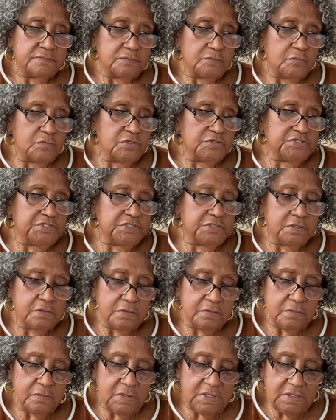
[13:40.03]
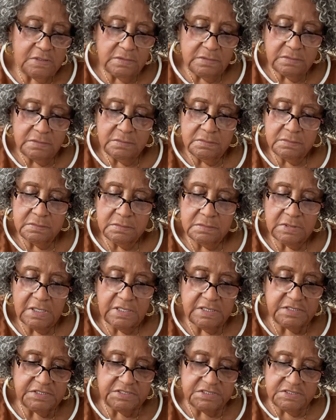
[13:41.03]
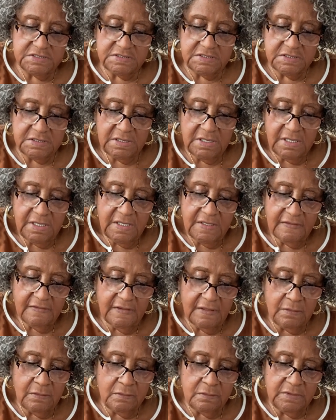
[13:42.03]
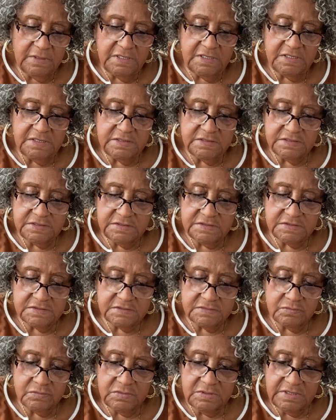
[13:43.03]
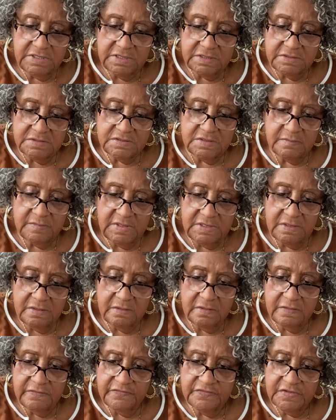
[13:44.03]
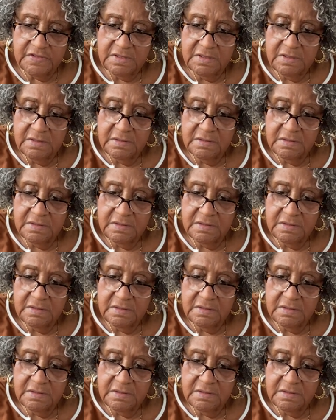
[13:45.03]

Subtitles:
well, she turned around. I guess she said, "That old lady just really gets on my nerves."